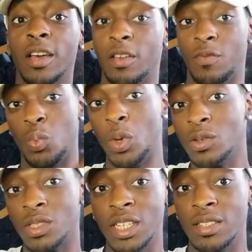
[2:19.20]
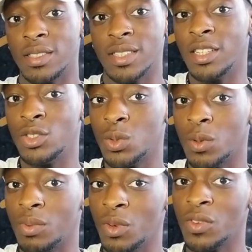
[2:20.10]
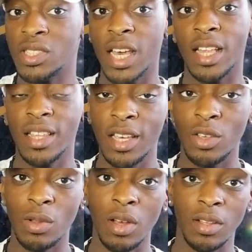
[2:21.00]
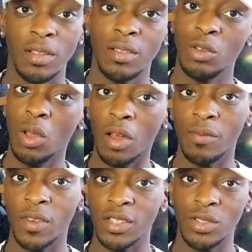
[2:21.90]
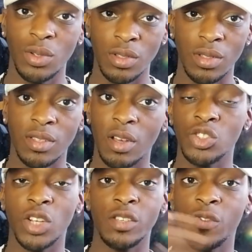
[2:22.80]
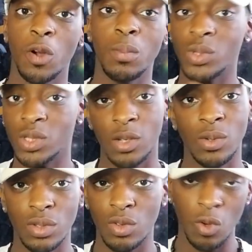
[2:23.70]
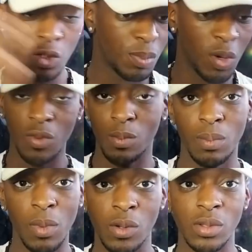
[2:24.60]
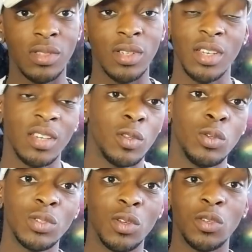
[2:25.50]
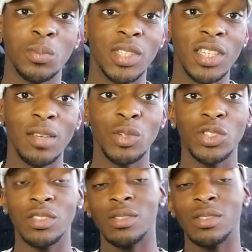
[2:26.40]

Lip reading: If you win on seasons, at least you improve your technique, you learn things that are transferable skills across both modes. If you lose on Ultimate Team, you're just